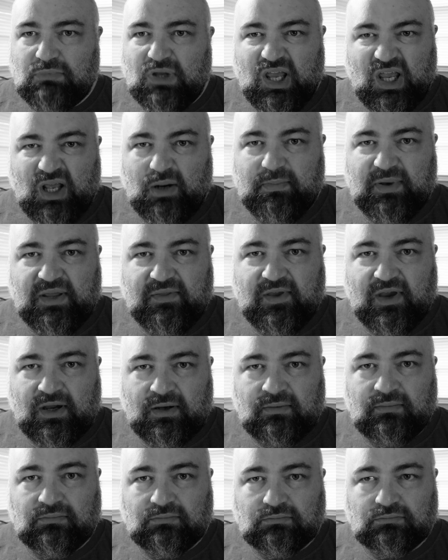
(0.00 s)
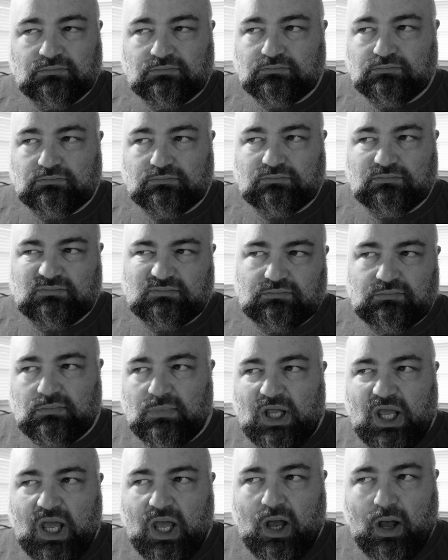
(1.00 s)
it'll be there
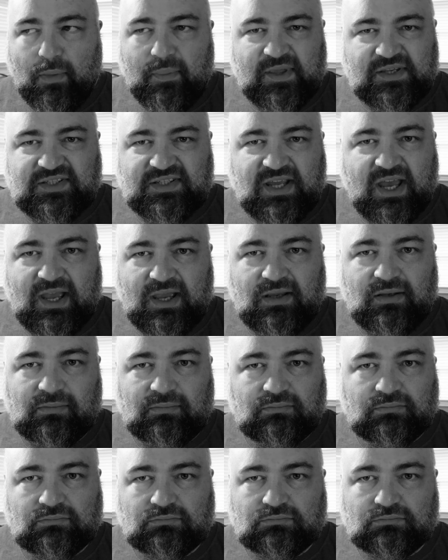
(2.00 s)
yeah, on this day.